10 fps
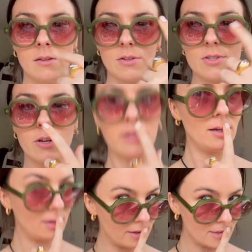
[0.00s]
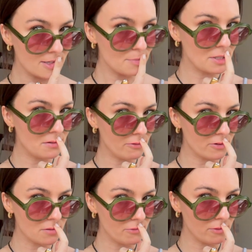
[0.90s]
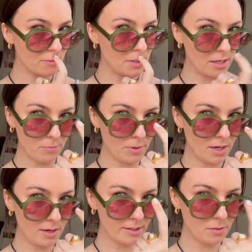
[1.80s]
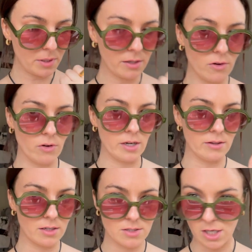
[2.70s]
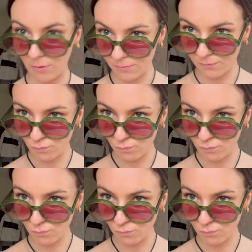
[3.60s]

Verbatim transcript: The circular is a bit different for me, but I like the pink and green. I think it's cute.